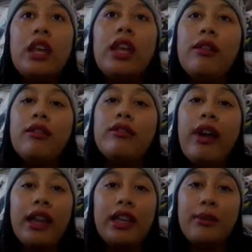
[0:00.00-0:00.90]
He
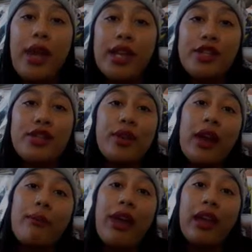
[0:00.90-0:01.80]
finally managed to
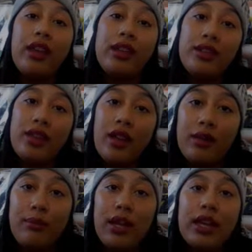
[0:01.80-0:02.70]
come back into
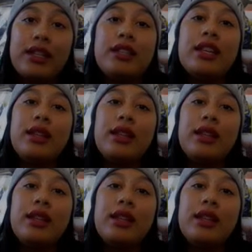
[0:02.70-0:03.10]
3rd place,